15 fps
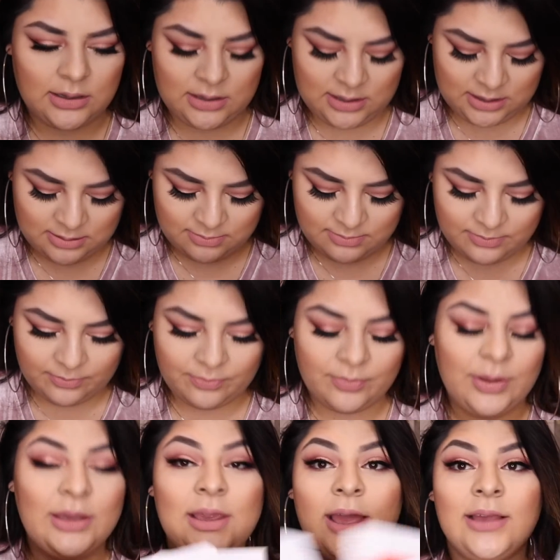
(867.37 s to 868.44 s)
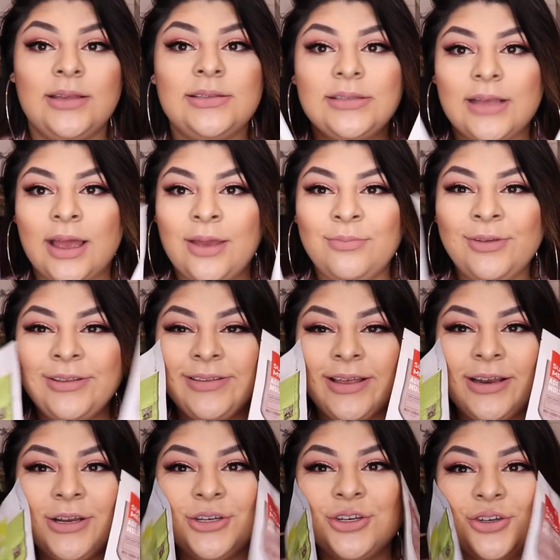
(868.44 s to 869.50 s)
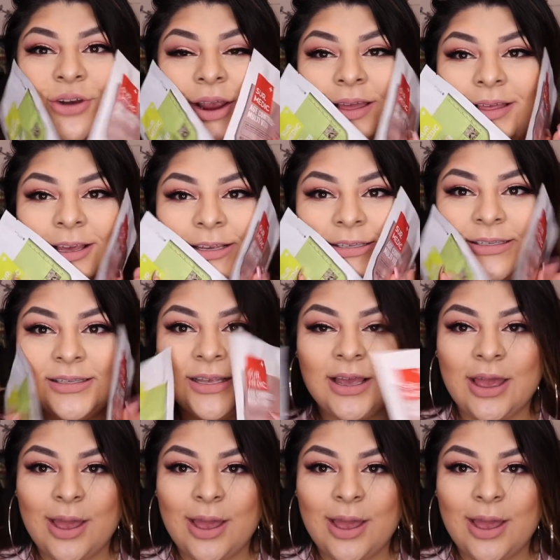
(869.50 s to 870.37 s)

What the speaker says: But yes, I'm excited to try these.